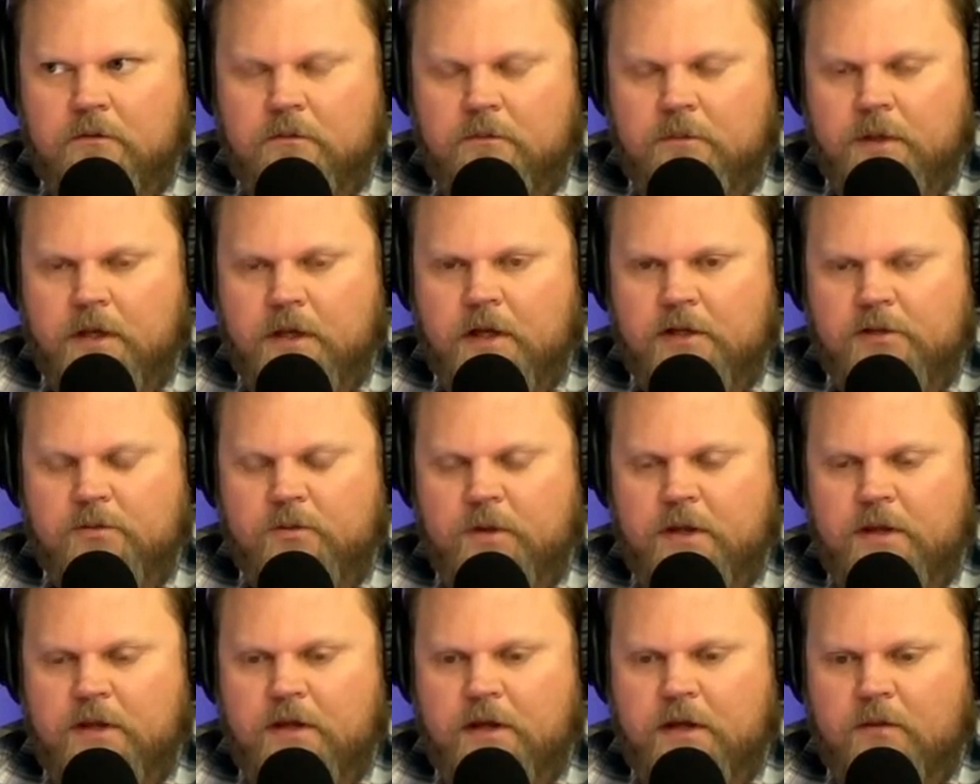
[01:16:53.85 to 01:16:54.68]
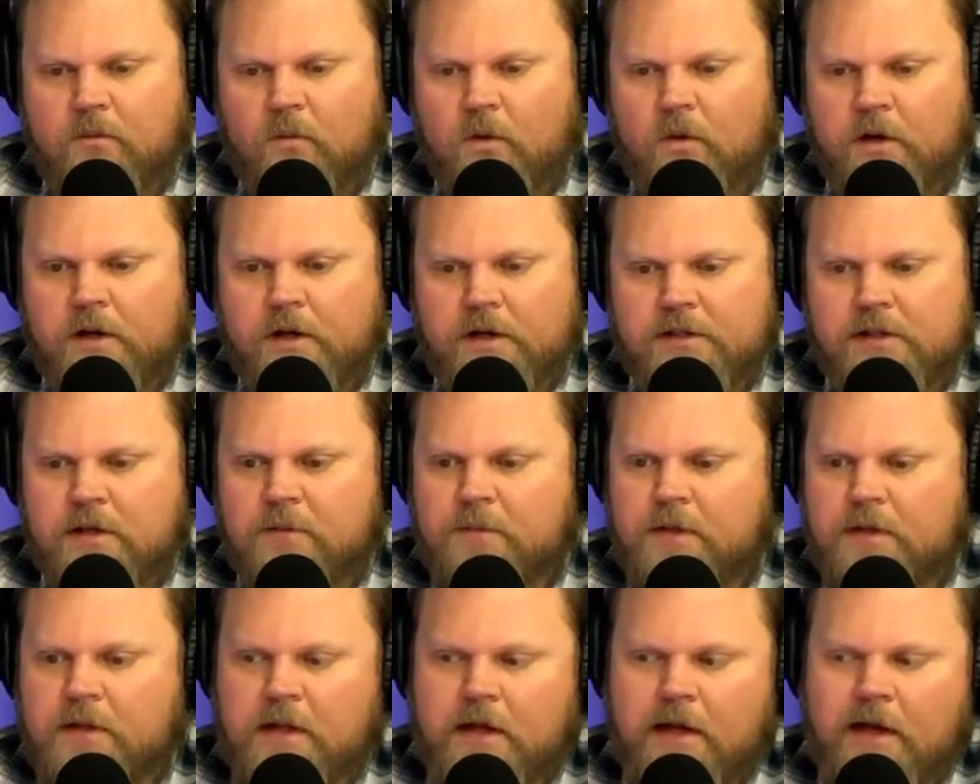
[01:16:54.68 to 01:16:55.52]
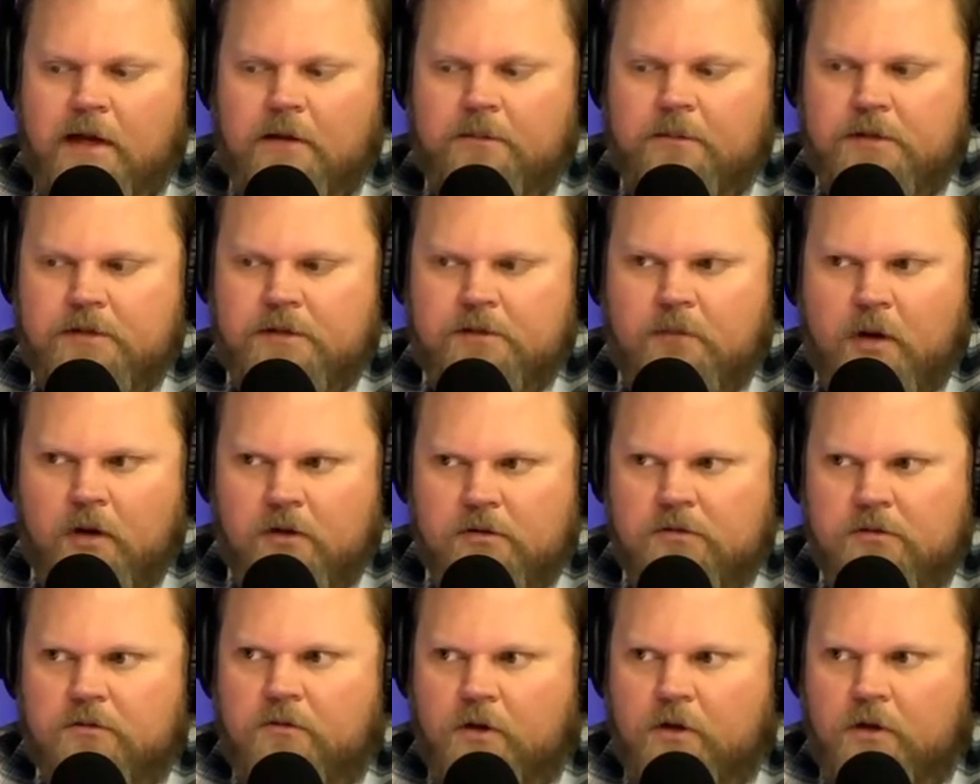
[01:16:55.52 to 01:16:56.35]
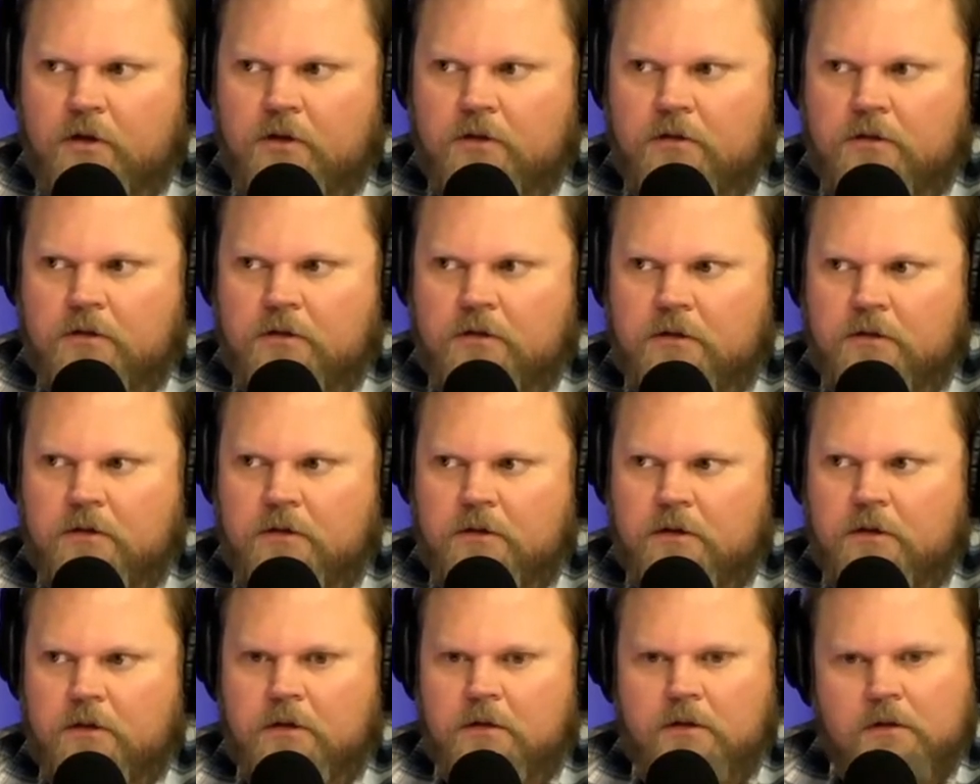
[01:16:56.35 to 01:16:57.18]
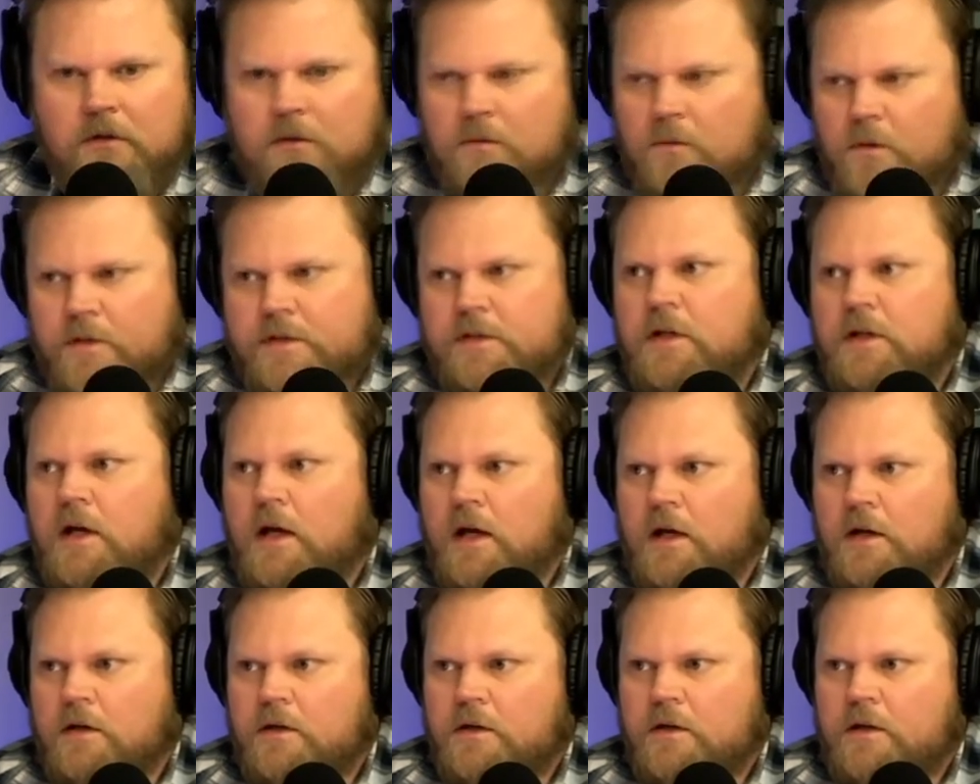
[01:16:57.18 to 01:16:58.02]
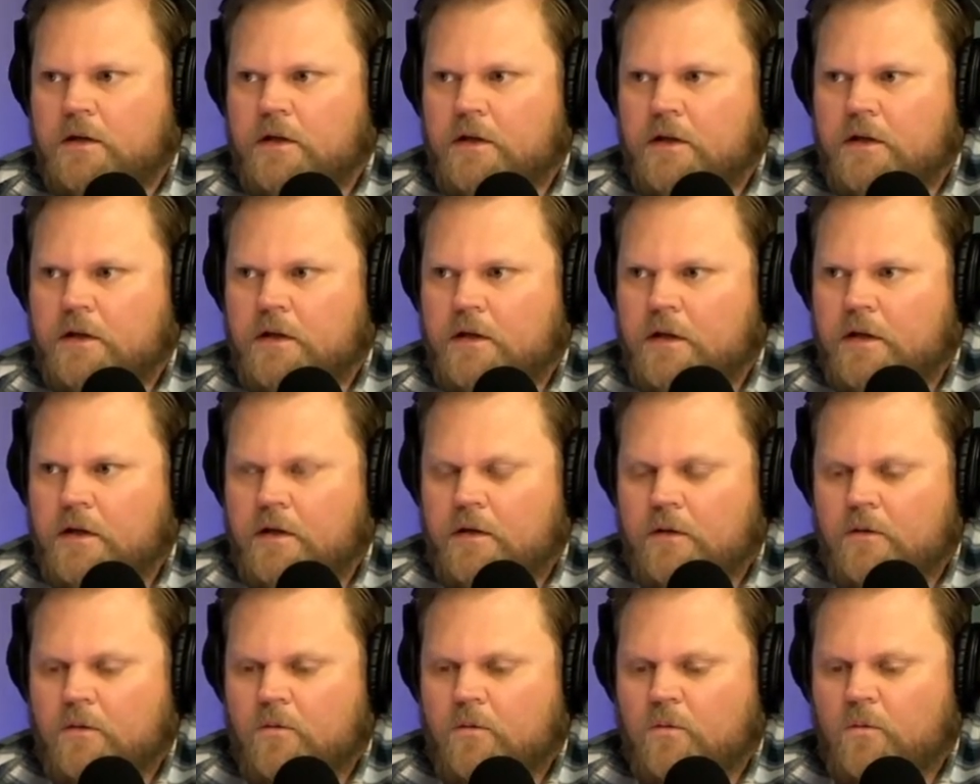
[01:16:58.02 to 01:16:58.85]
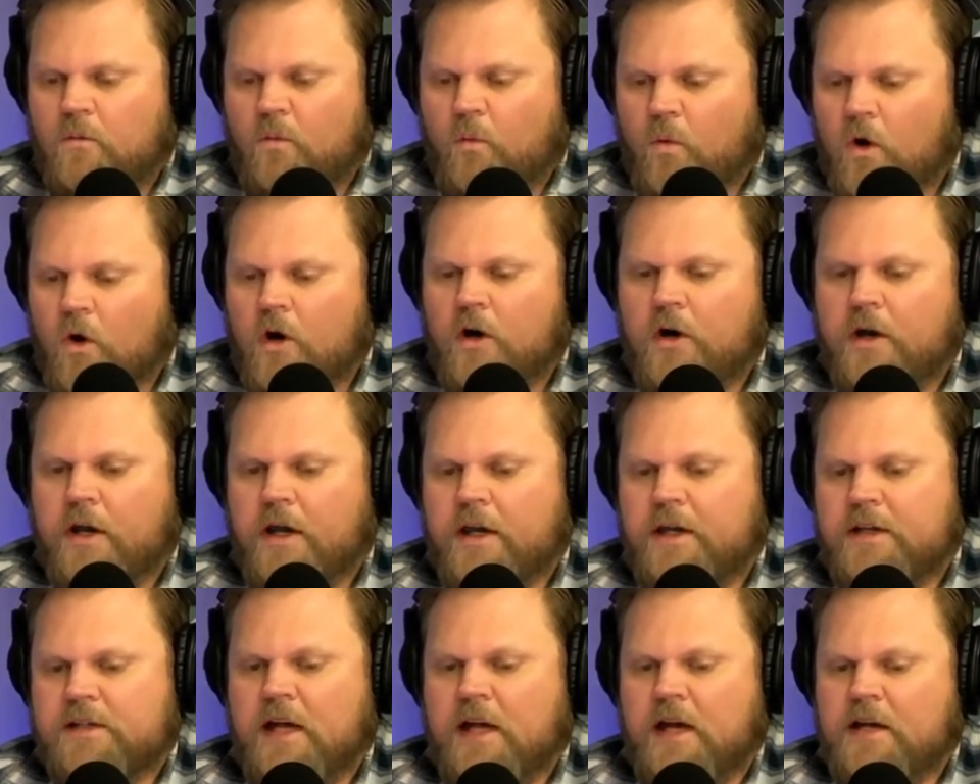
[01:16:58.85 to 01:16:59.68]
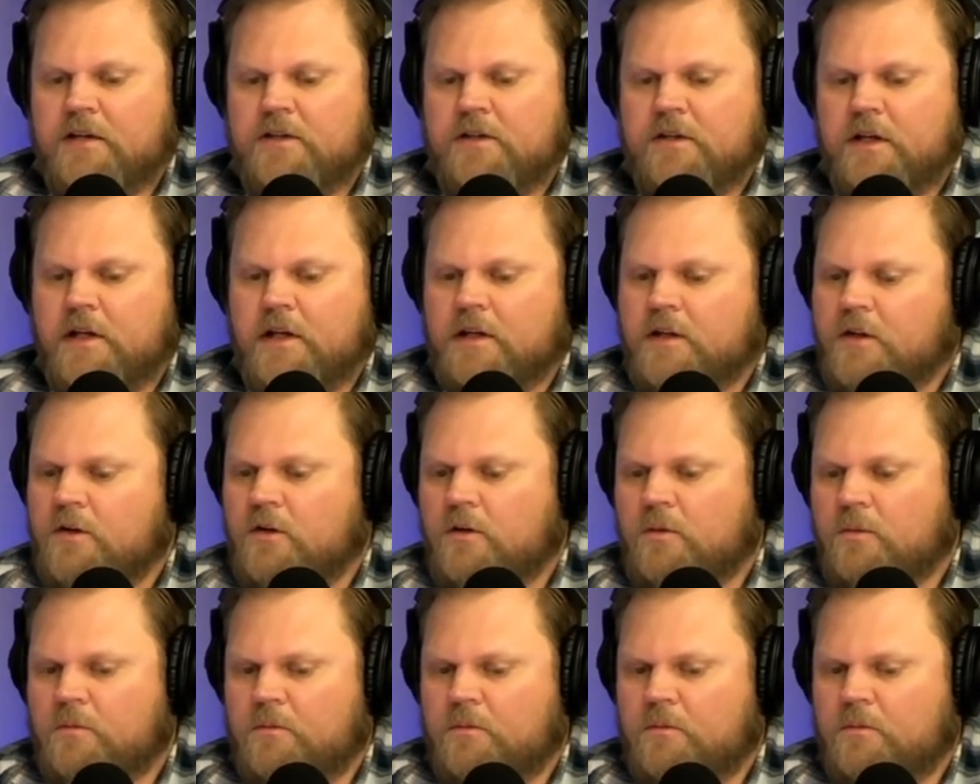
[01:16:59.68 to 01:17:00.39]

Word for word: Because we think work is something that happens post fall. Mm. Well, it's not. Work is actually a little